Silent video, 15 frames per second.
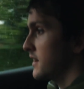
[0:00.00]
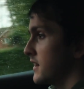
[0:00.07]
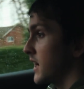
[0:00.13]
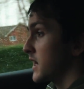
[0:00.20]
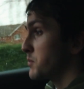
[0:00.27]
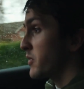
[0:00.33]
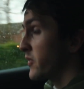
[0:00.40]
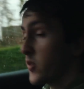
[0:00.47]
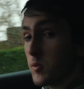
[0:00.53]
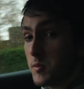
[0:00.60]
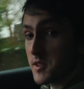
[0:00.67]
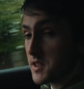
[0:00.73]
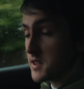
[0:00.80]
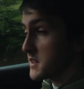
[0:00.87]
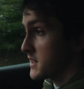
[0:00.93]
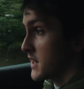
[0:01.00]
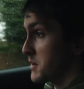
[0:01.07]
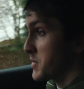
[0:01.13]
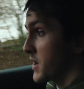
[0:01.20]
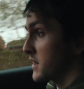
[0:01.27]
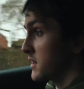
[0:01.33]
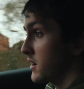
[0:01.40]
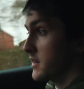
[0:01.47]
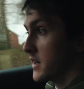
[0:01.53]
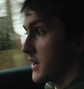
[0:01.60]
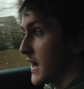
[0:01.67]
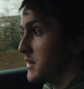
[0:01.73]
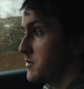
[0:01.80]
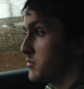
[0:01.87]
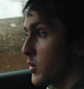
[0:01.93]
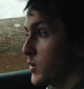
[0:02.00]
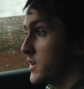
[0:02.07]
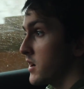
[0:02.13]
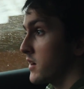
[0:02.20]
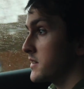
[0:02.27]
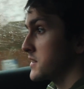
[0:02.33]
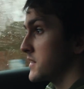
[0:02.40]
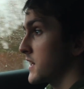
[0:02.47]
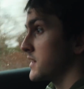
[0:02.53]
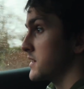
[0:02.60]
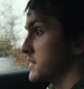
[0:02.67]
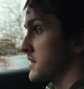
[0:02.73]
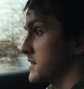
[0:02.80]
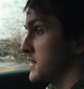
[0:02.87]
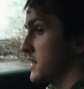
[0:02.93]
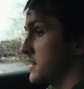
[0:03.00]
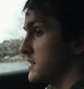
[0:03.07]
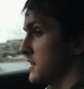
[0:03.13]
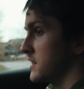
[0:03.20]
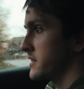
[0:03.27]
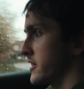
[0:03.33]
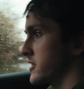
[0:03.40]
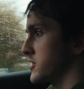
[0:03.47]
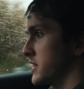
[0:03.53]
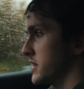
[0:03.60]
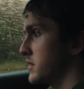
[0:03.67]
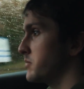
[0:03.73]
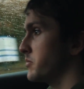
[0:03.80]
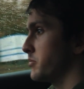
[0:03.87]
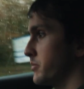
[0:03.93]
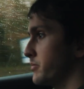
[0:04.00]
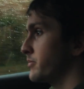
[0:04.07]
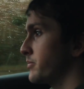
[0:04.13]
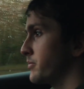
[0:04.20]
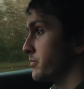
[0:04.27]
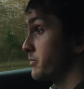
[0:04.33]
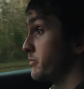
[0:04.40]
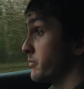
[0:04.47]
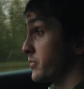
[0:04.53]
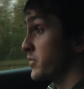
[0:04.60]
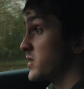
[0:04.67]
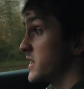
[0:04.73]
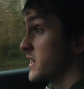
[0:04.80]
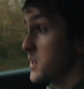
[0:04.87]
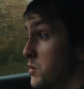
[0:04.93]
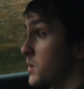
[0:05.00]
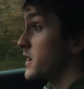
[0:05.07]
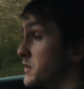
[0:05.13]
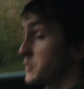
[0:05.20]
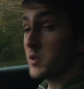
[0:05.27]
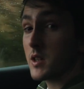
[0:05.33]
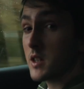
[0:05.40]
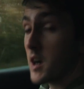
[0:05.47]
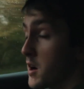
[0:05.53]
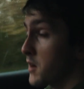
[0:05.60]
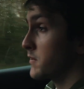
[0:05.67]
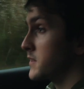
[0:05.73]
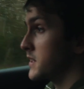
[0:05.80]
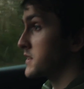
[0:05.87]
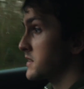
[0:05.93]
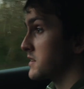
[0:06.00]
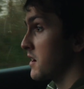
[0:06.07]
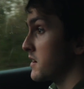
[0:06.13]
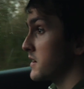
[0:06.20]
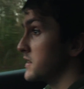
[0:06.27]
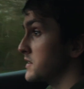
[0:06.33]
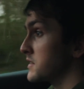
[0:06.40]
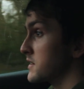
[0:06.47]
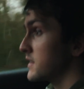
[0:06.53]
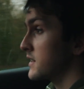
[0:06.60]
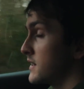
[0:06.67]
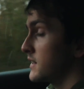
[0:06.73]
And the performance isn't that bad either. 8.9 seconds to 60 is actually pretty quick for a car of this size.